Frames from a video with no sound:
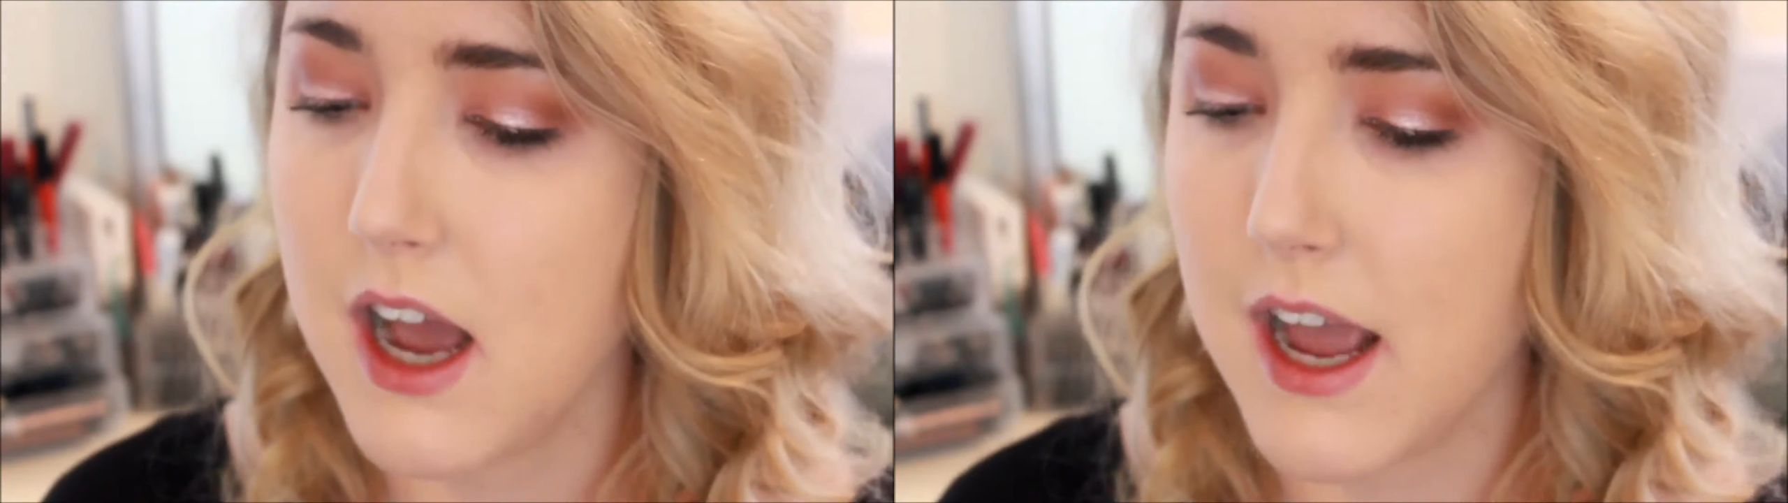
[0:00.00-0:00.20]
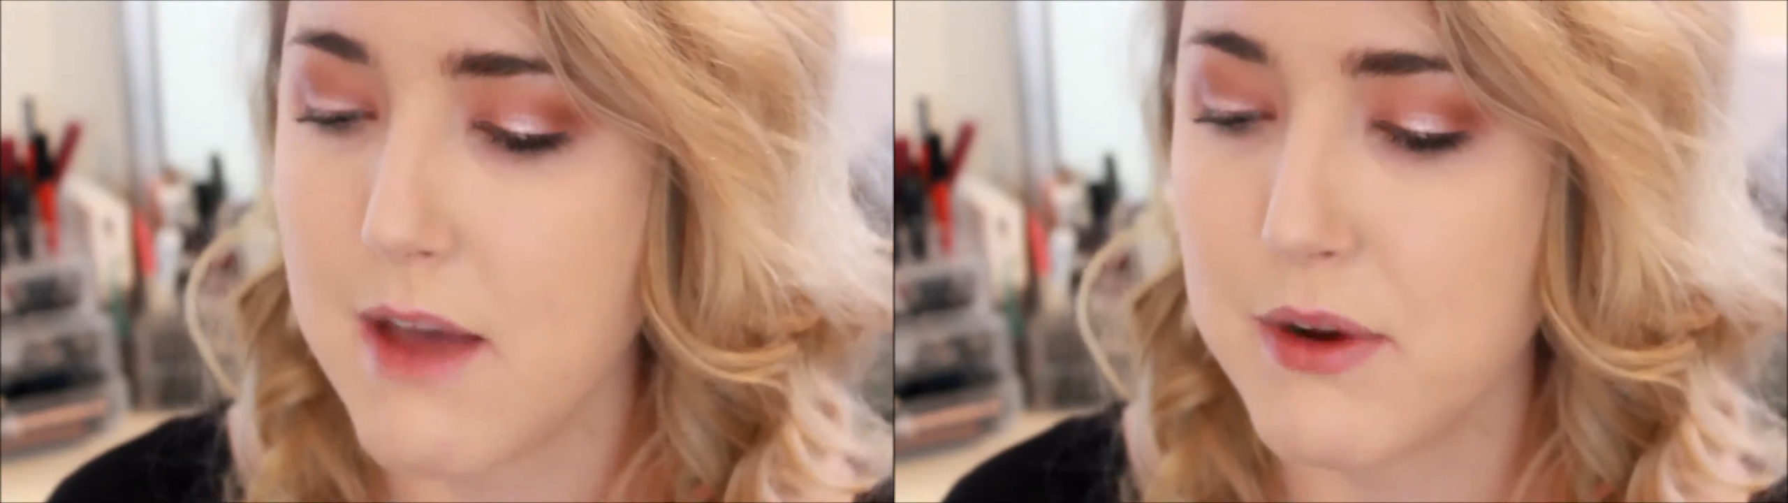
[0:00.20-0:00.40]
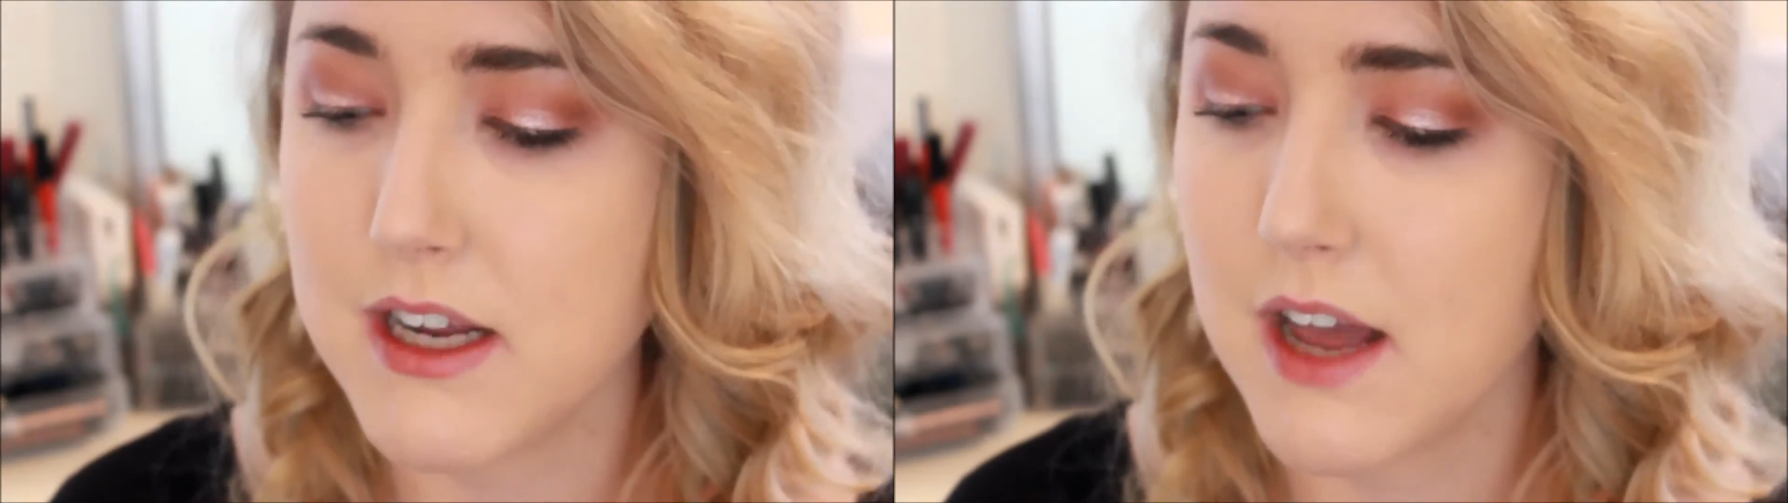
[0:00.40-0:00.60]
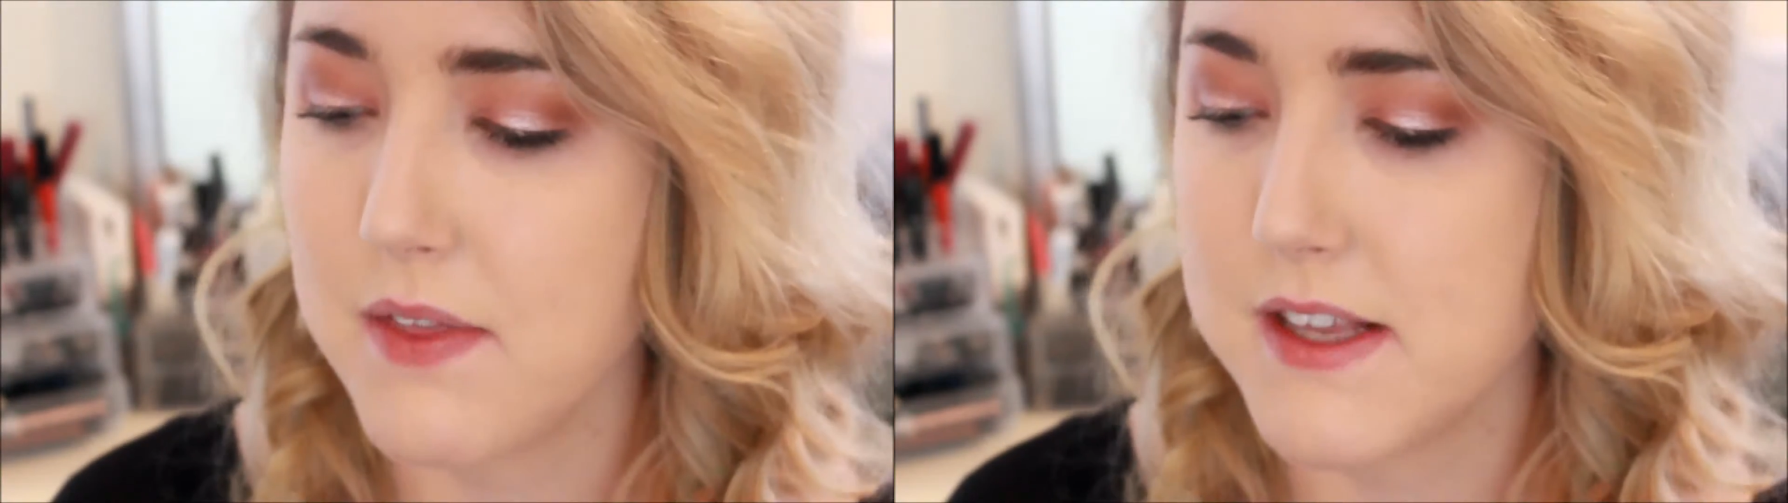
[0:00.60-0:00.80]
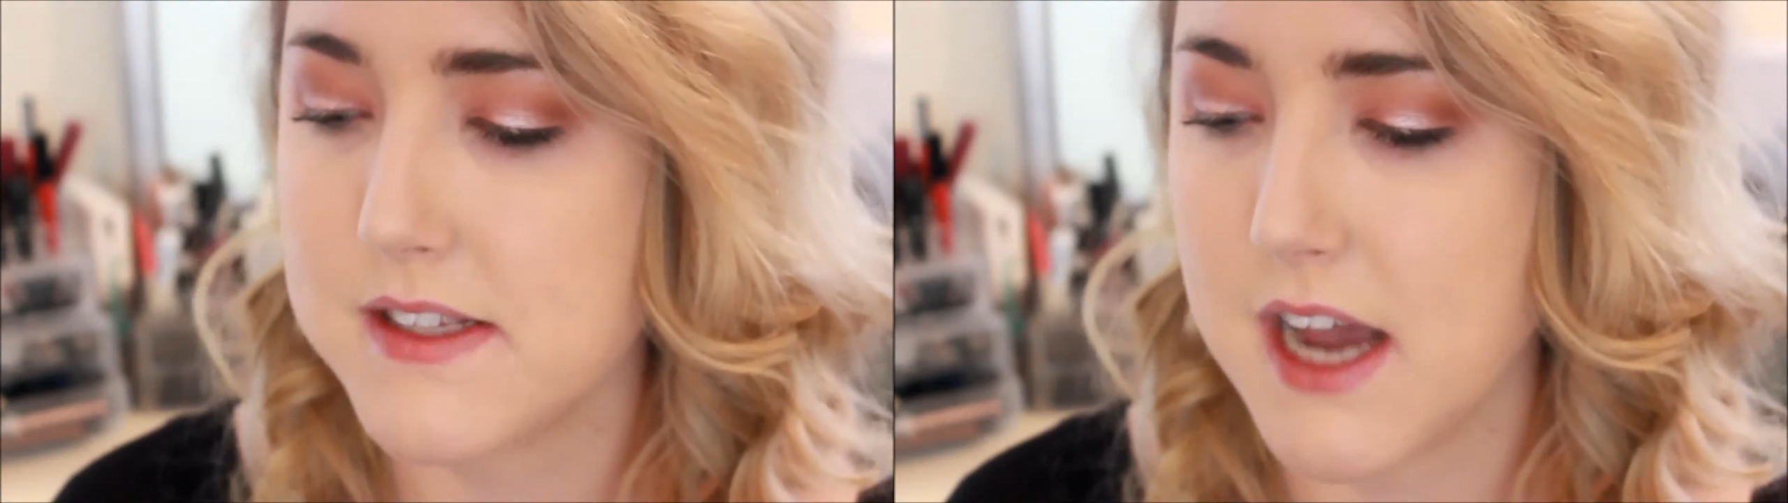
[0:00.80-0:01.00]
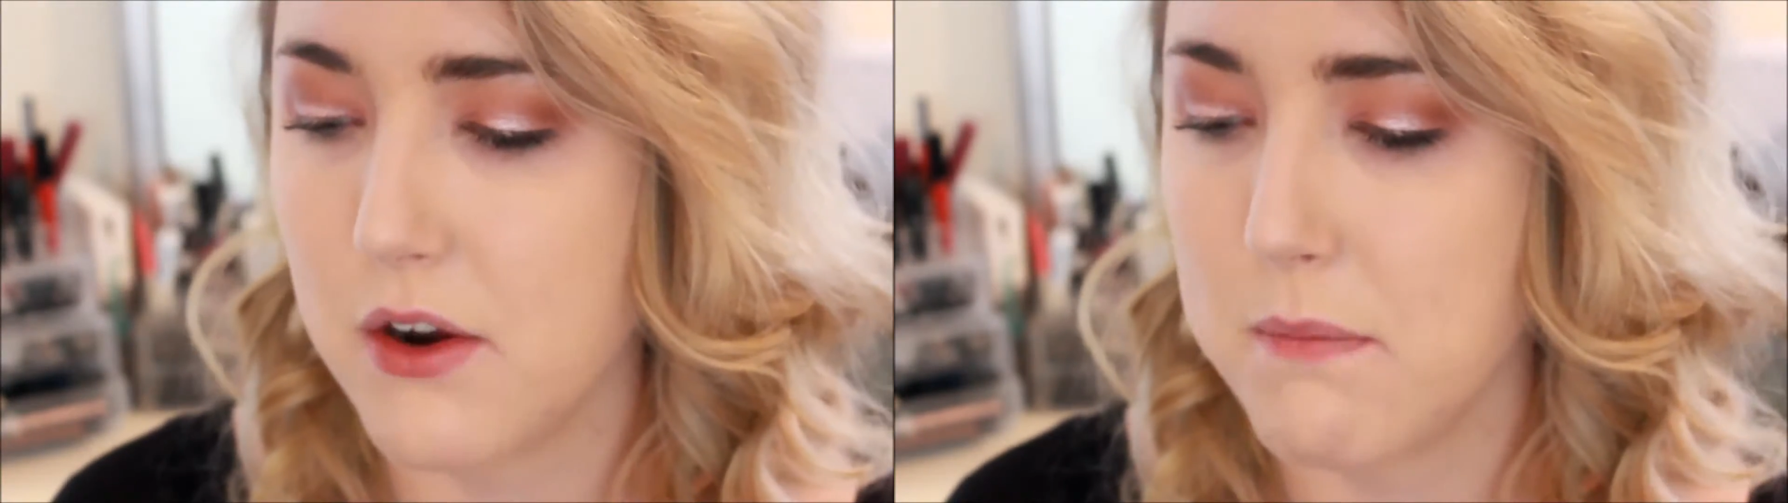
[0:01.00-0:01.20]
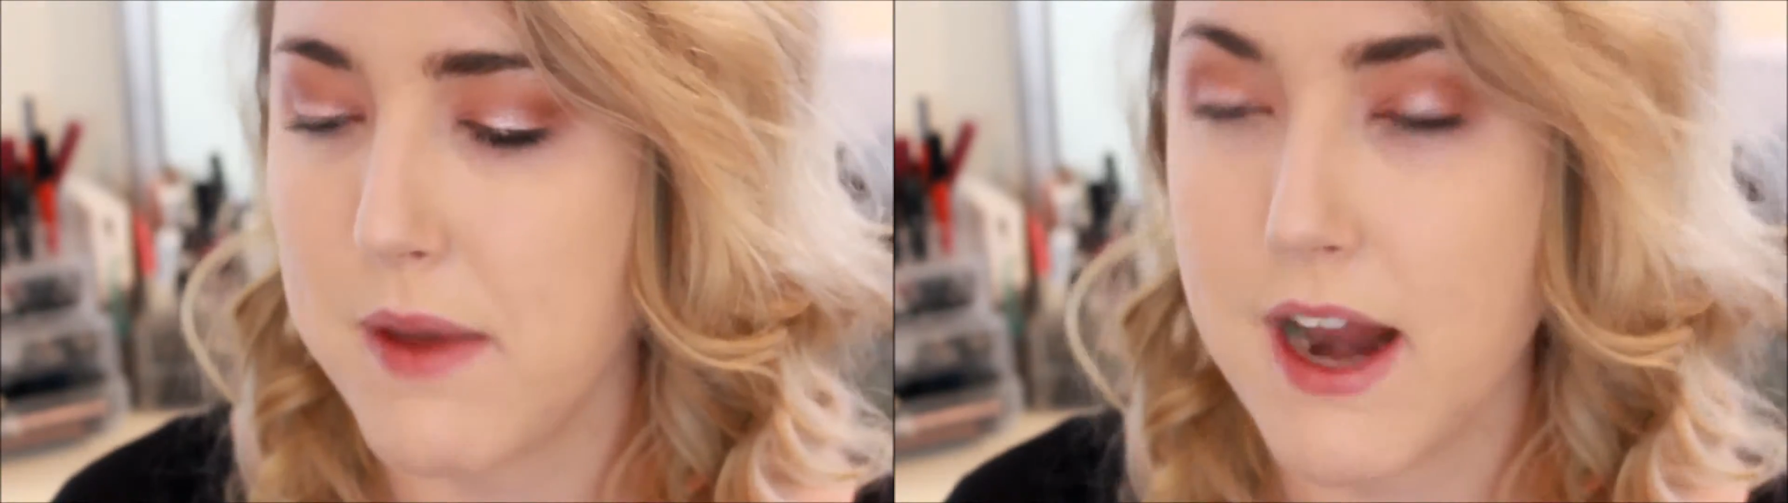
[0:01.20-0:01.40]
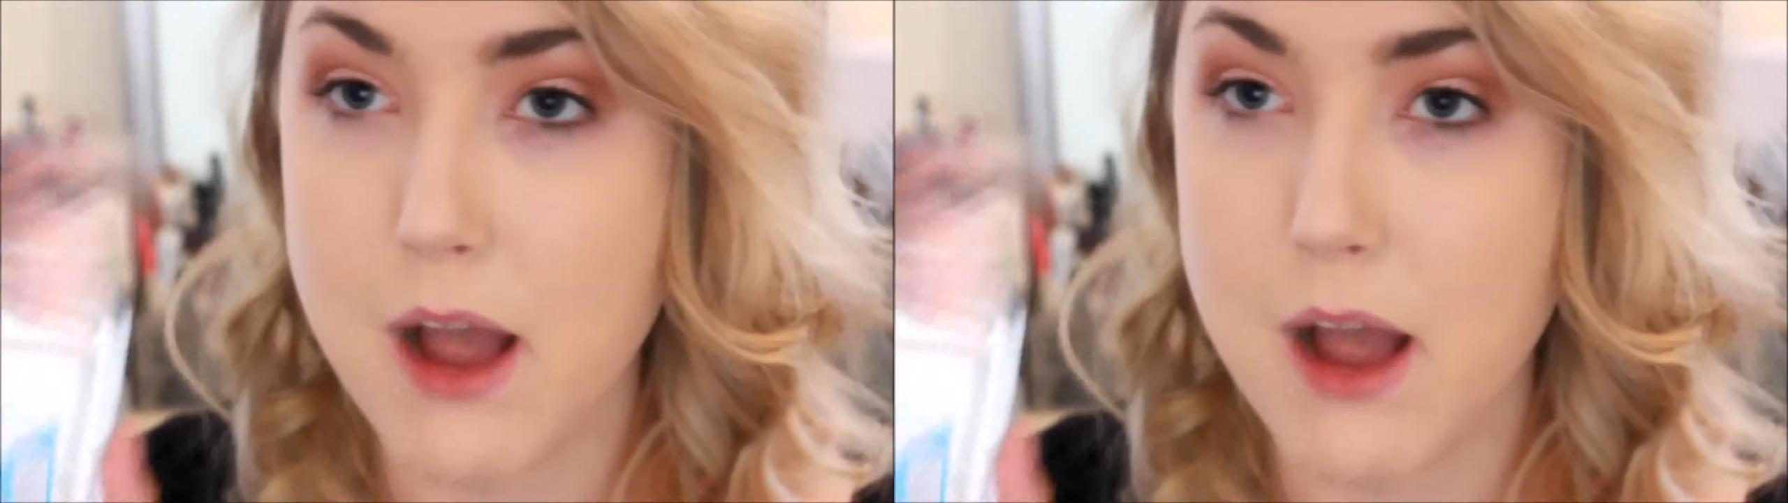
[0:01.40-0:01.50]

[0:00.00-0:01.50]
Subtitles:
I am going to cut these down a bit.